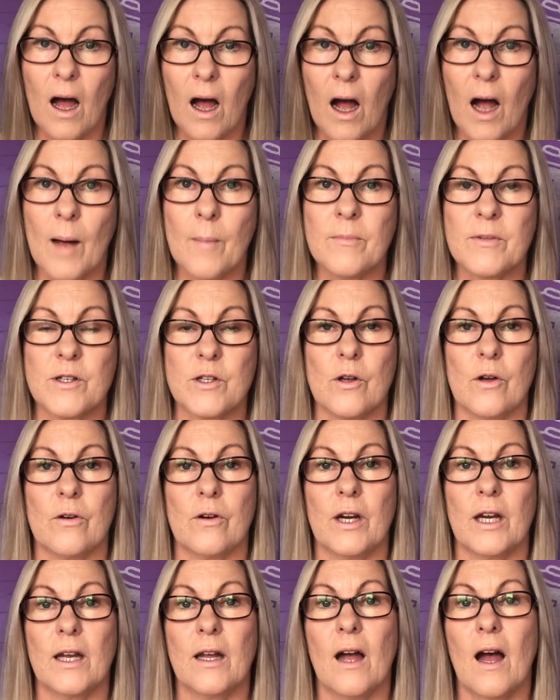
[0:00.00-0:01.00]
I'm
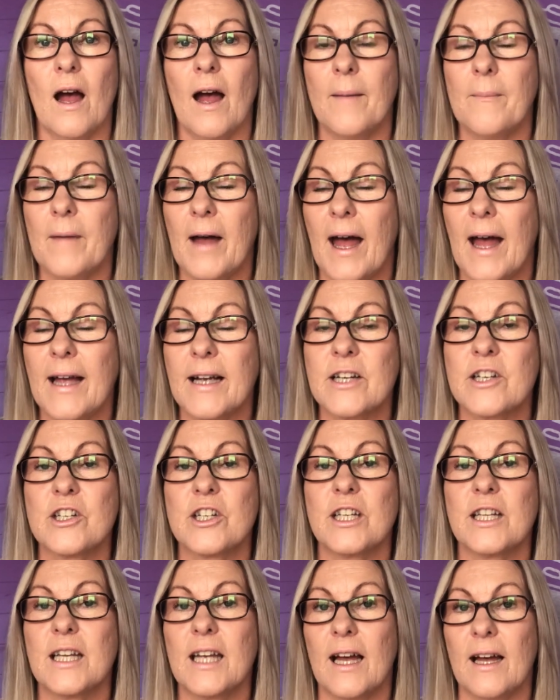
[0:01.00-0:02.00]
sorry, I'm
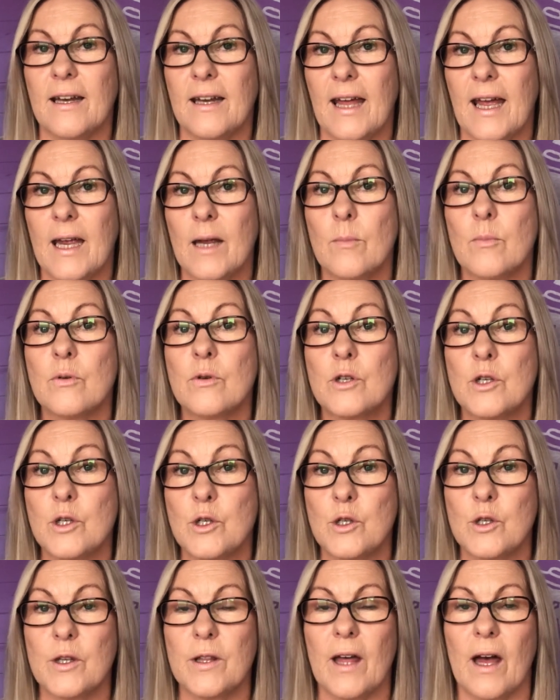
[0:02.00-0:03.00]
actually unable to
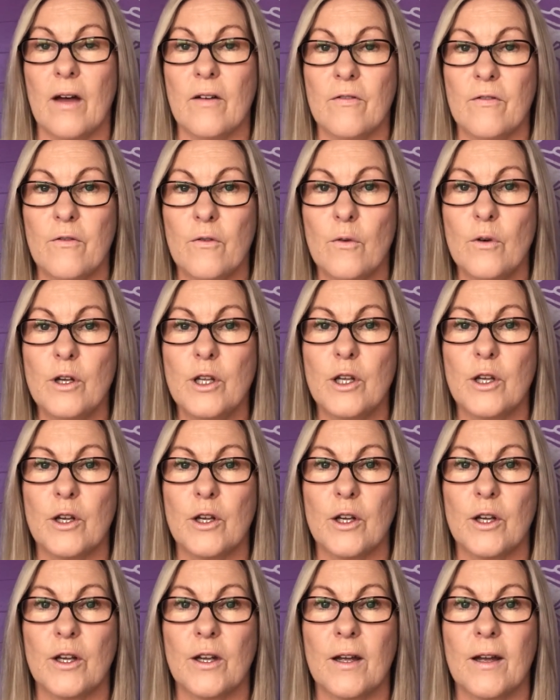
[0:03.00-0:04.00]
do that for
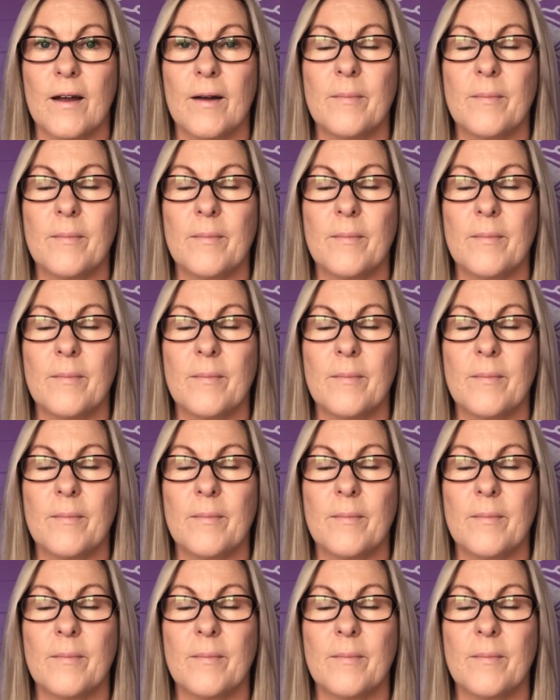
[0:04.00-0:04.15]
you